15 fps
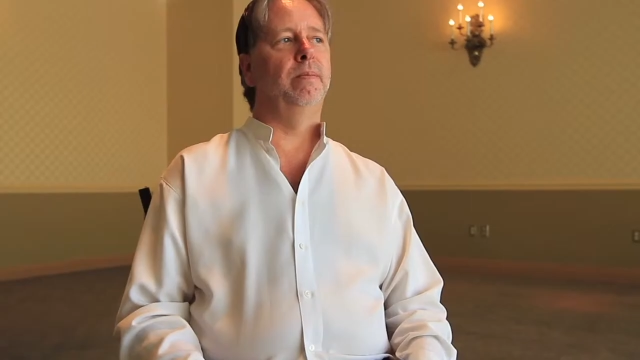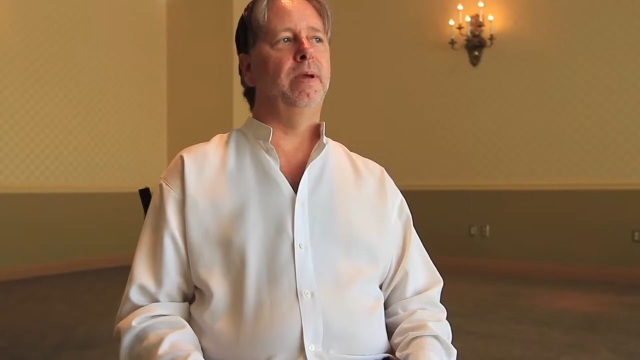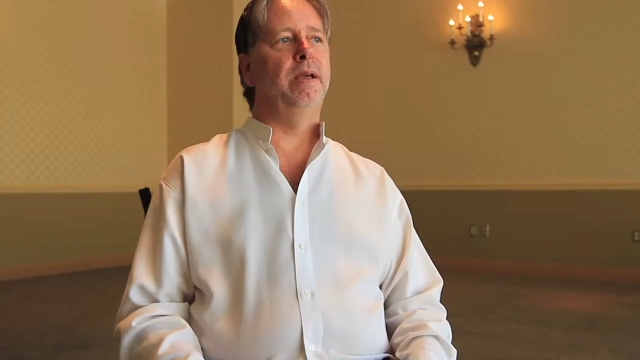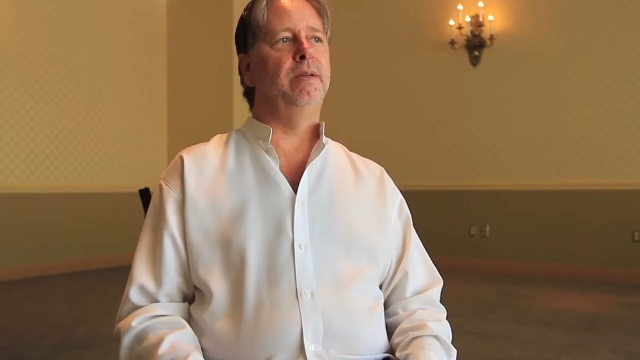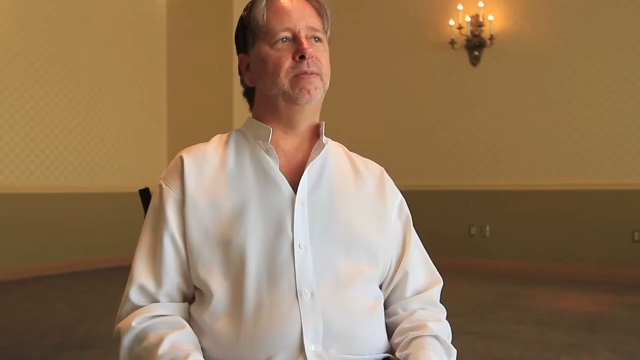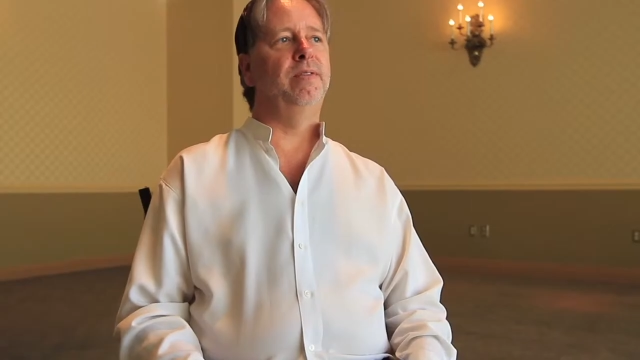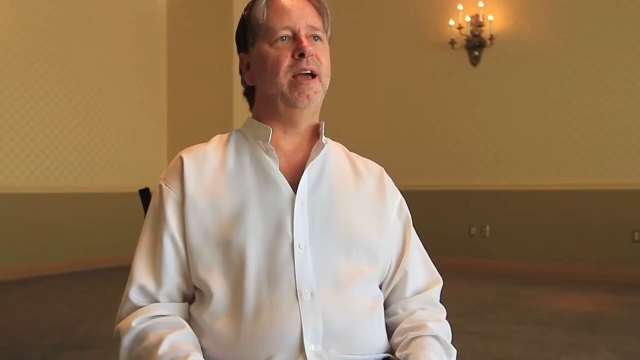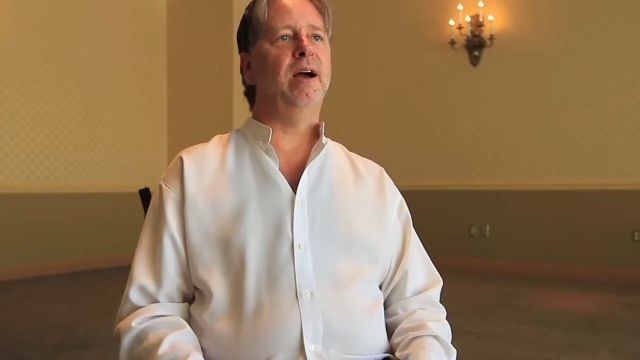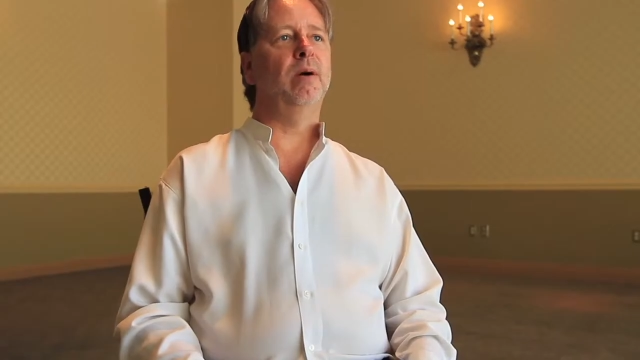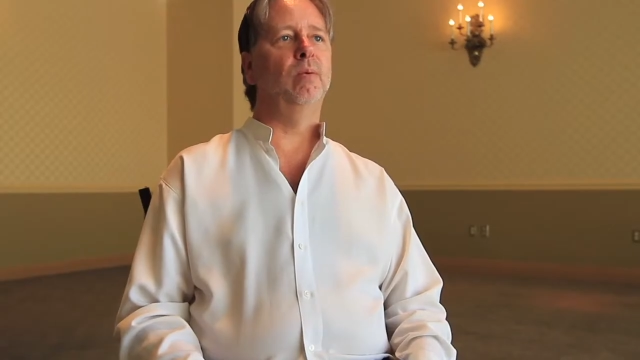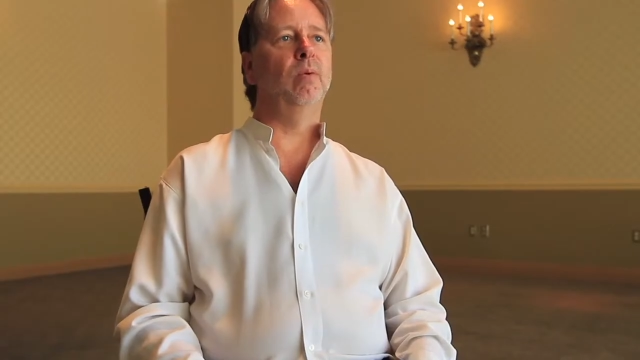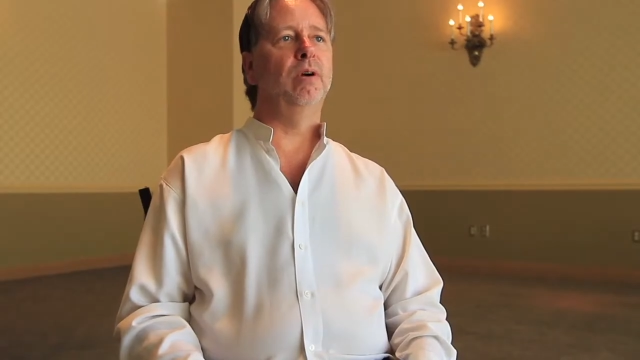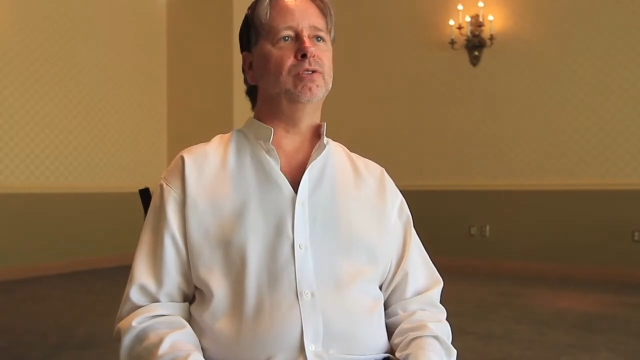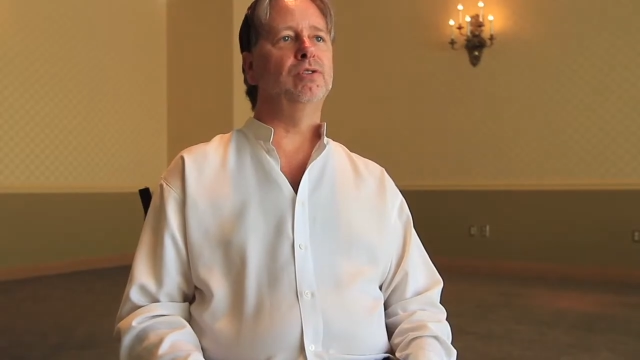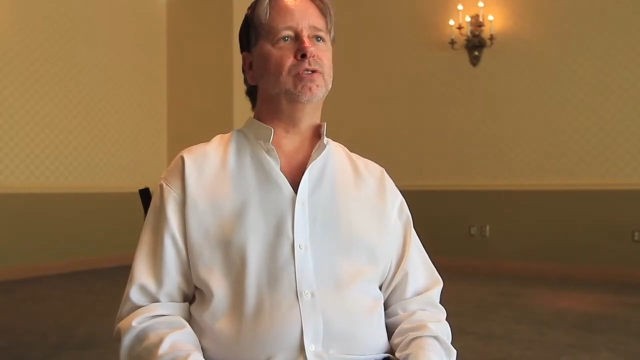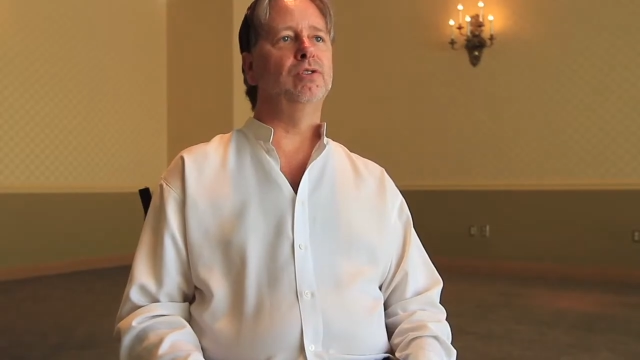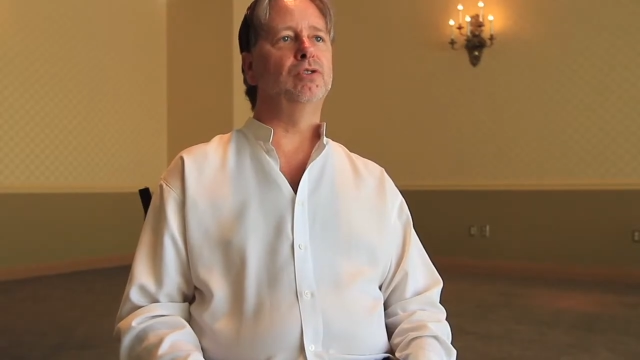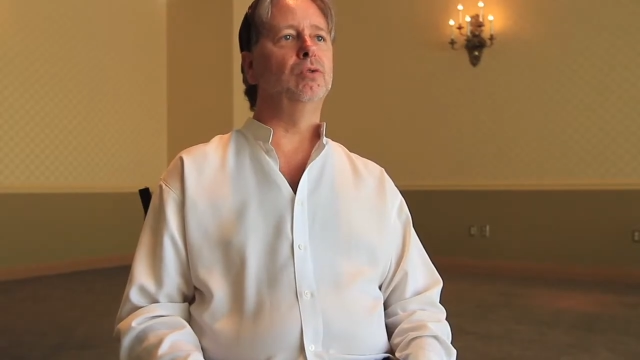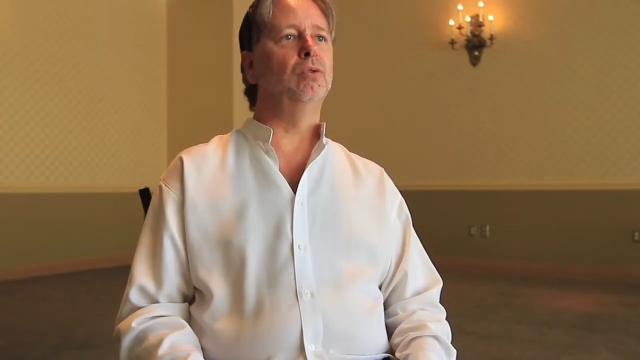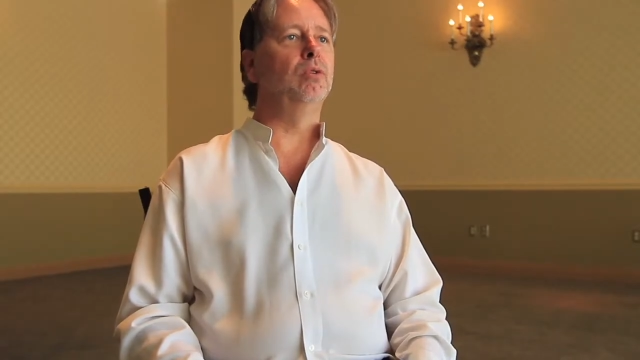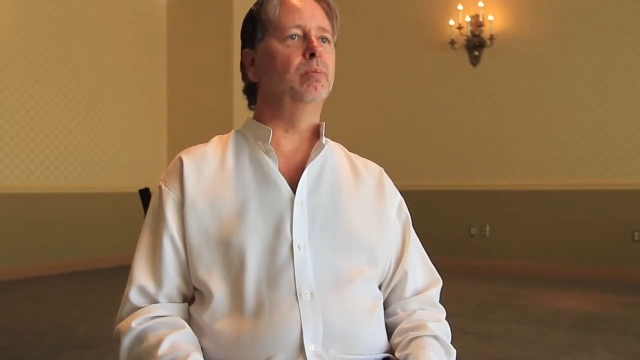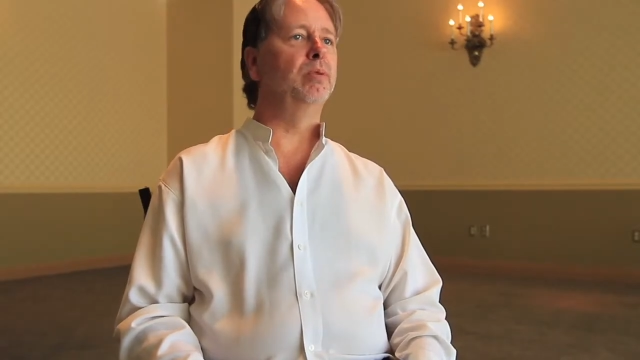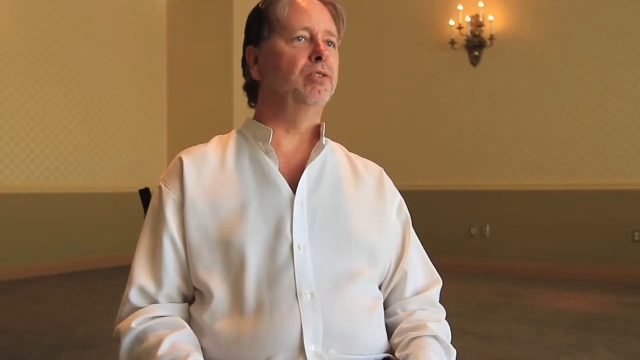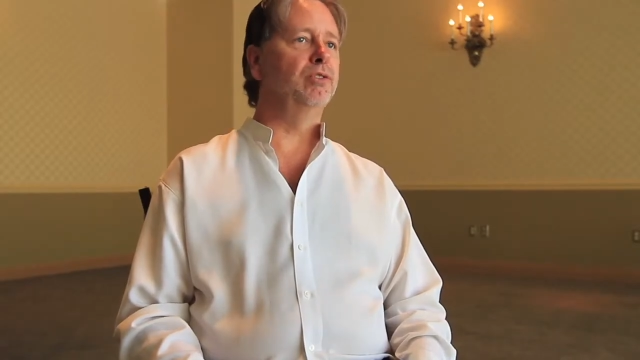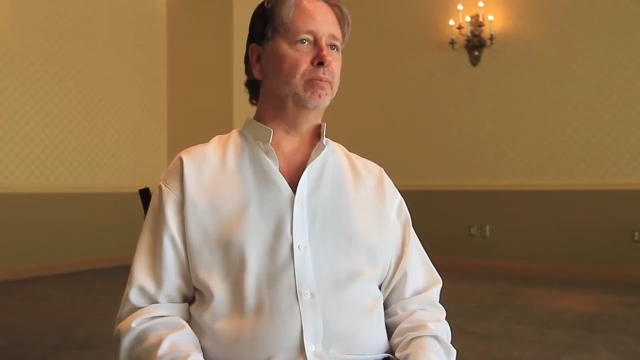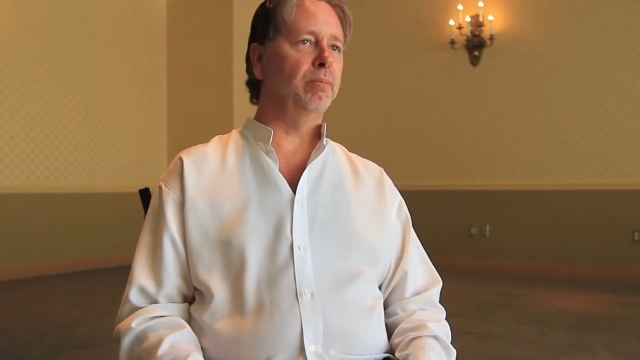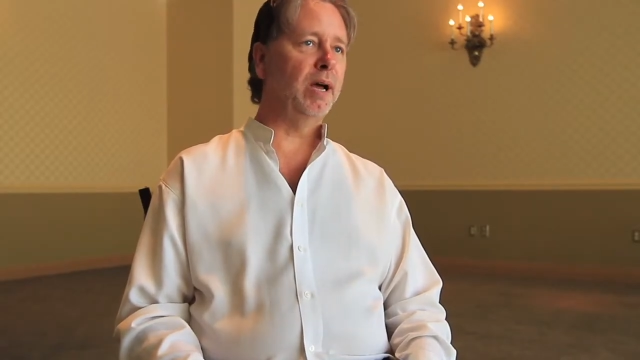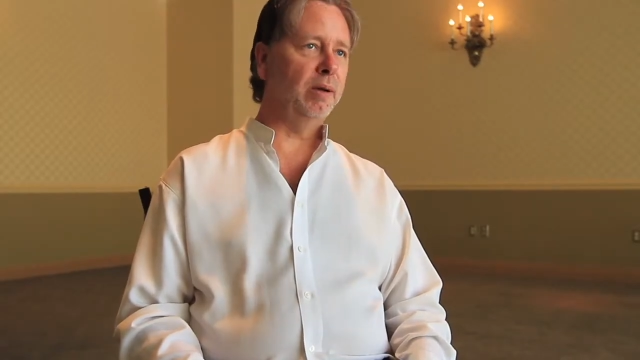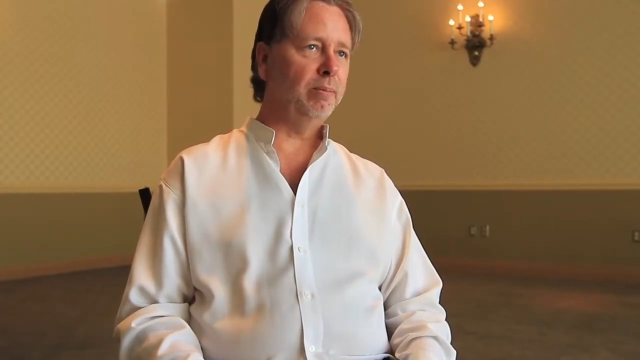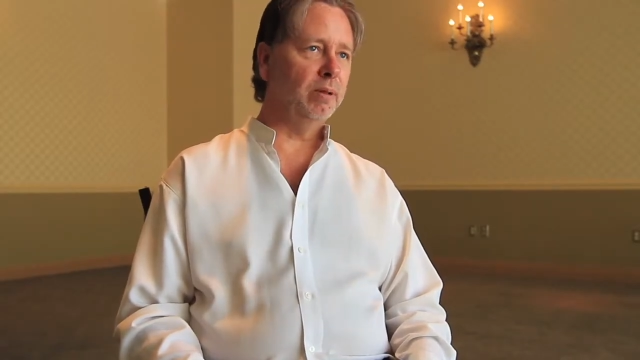and that was the school to prison
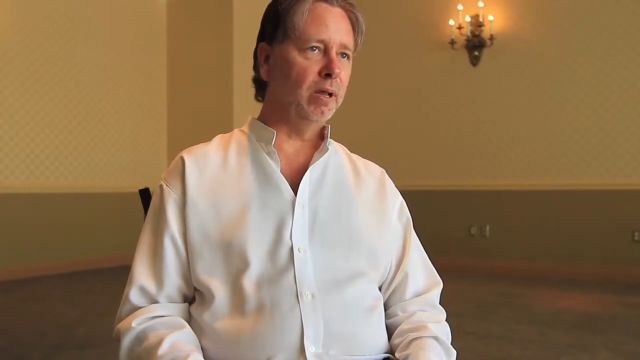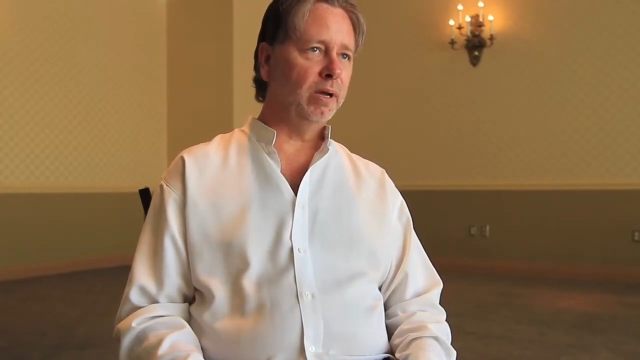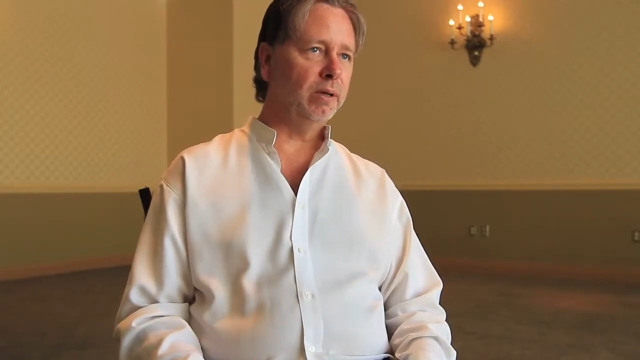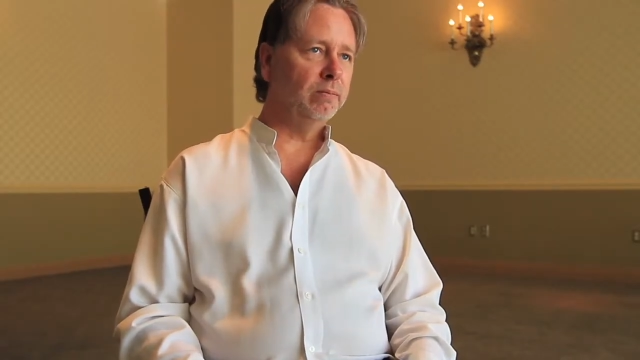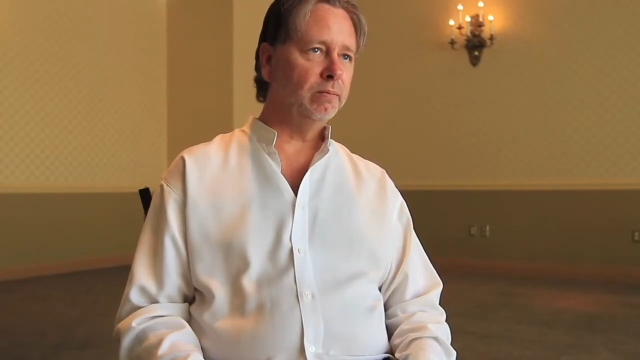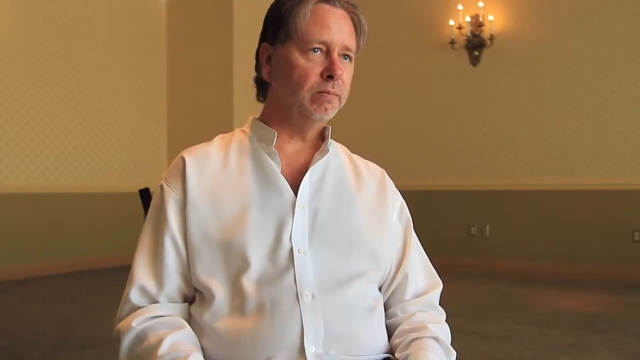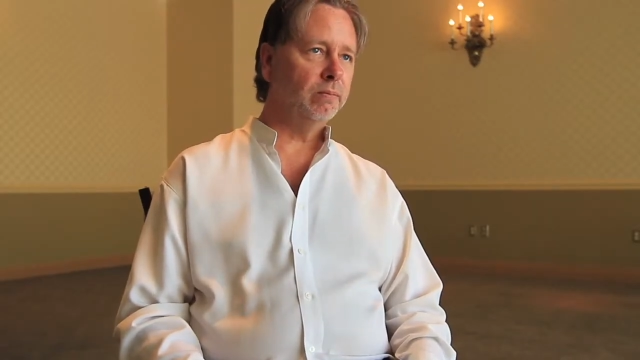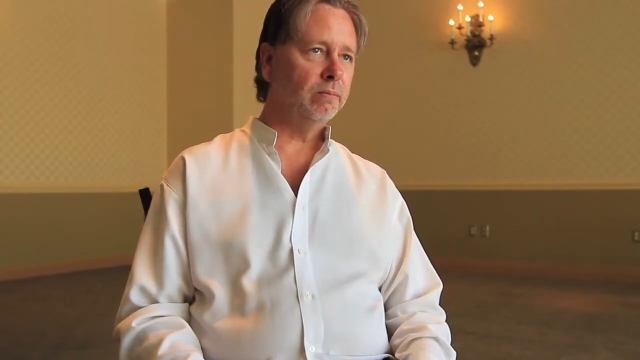pipeline.